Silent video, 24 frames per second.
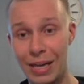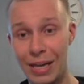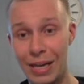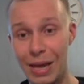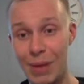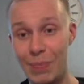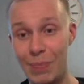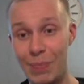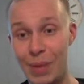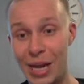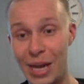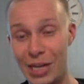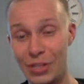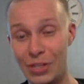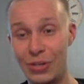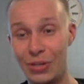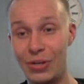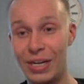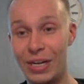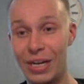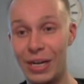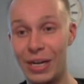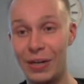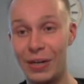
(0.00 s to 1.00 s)

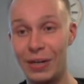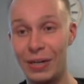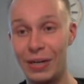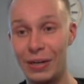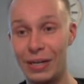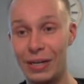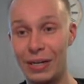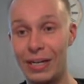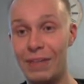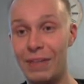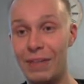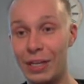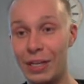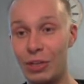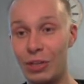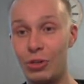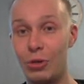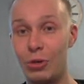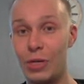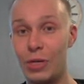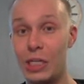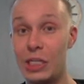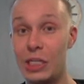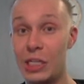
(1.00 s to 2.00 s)
basically living to
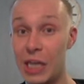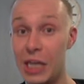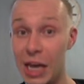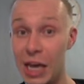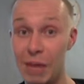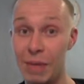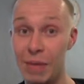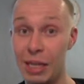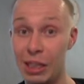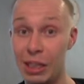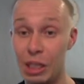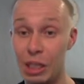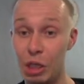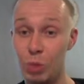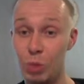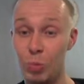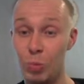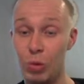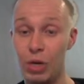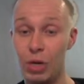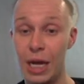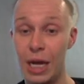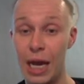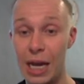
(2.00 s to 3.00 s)
its name at this
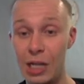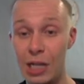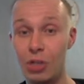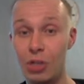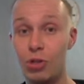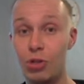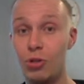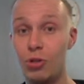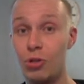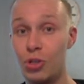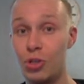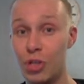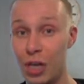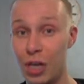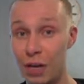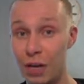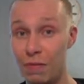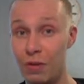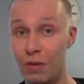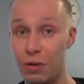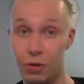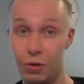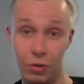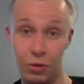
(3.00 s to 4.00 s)
point, has to
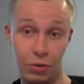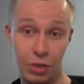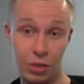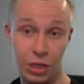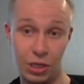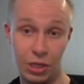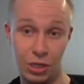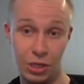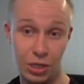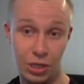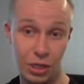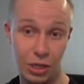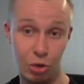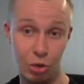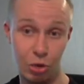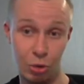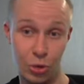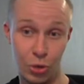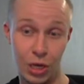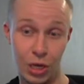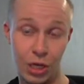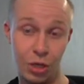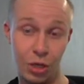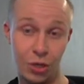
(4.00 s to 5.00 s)
savior this
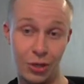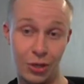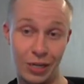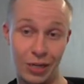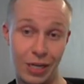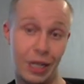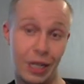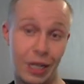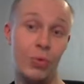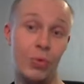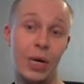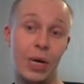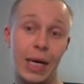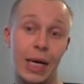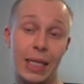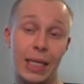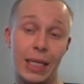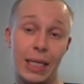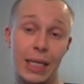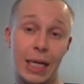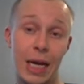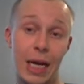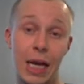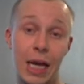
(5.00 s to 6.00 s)
situation in a way
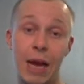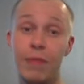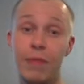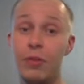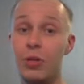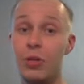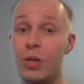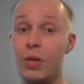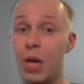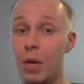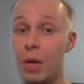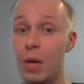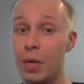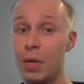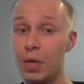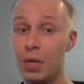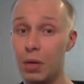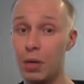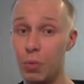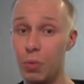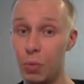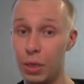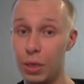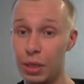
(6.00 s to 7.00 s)
that I have to come
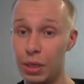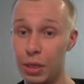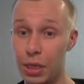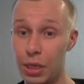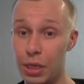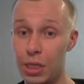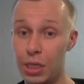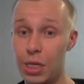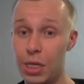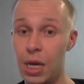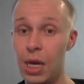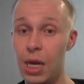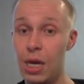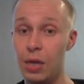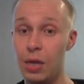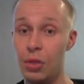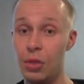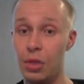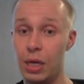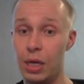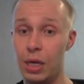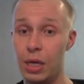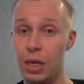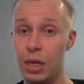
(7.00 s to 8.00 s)
in with this
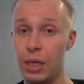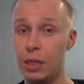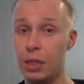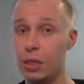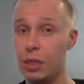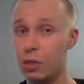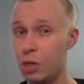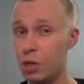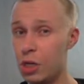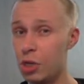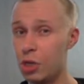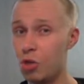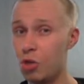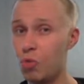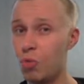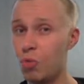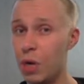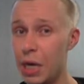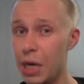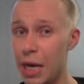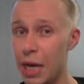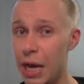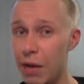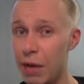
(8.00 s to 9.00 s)
thing. And the reason
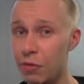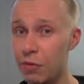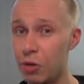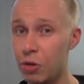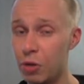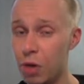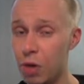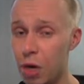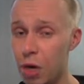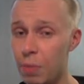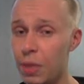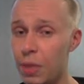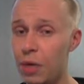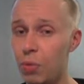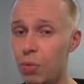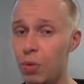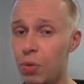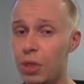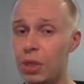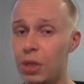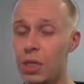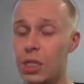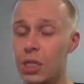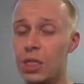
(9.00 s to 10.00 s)
why I have to come in
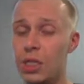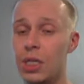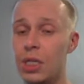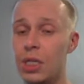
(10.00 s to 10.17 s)
with this